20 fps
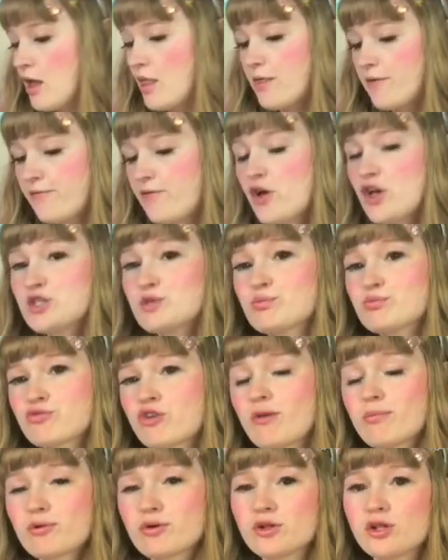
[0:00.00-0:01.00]
The first
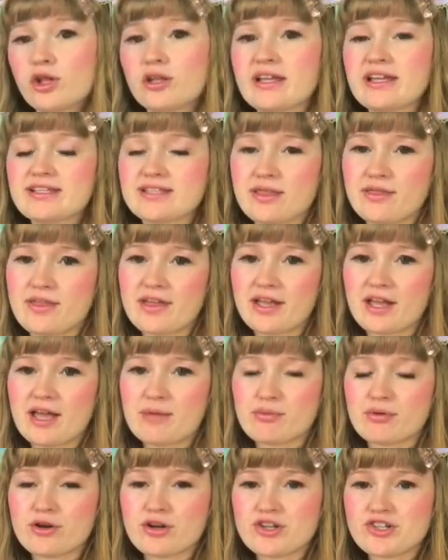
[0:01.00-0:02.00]
proper Lolita thing I
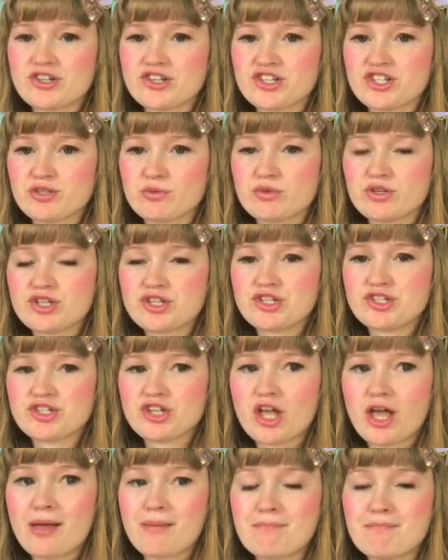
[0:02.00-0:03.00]
purchased was
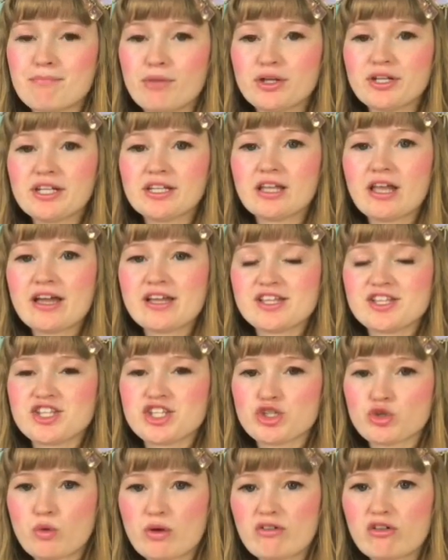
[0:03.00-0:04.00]
Bodyline's
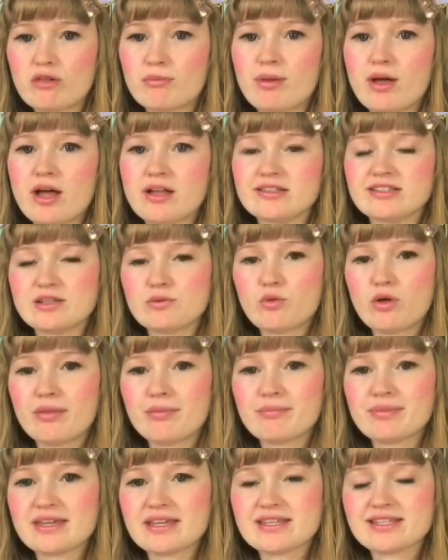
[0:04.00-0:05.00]
Squirrel Party
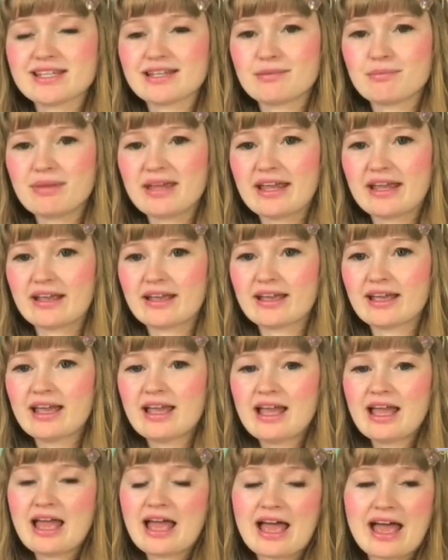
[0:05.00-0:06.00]
one piece in pink.
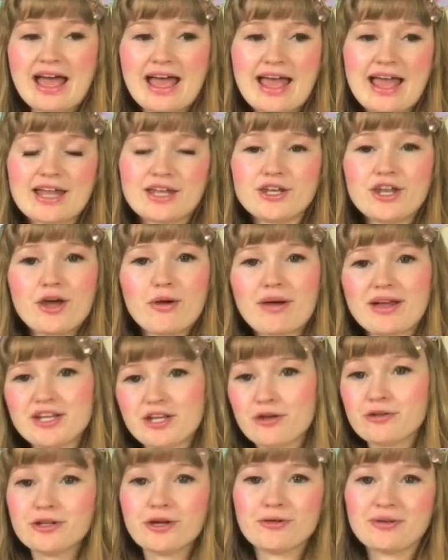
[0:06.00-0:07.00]
And no, I
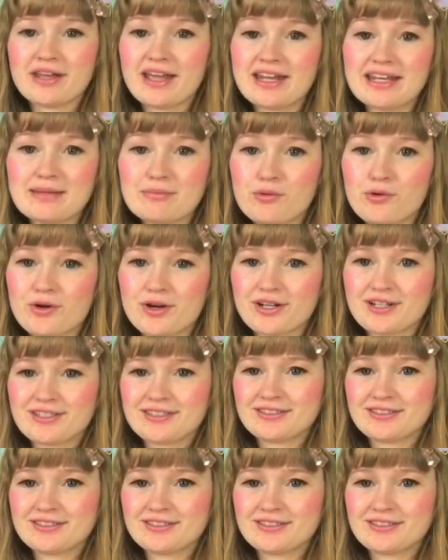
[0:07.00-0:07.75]
don't own it anymore.